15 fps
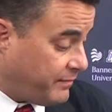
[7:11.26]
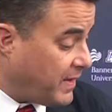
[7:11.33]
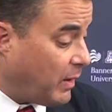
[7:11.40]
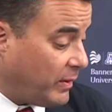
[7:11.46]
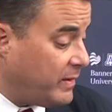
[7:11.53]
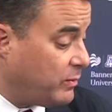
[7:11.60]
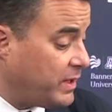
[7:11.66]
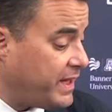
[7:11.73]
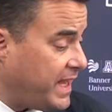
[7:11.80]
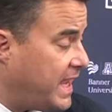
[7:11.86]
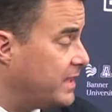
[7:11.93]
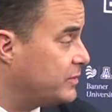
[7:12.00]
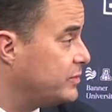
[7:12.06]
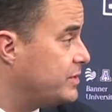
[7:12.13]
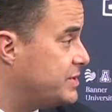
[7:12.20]
Well, we really
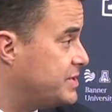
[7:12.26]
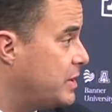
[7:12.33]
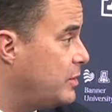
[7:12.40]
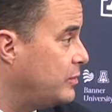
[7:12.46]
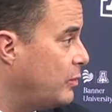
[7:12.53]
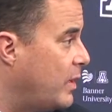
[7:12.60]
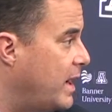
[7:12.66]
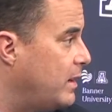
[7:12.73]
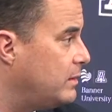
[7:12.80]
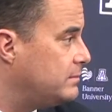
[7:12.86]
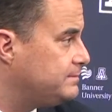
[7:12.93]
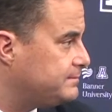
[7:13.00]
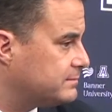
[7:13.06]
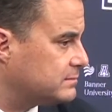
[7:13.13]
handled the zone well.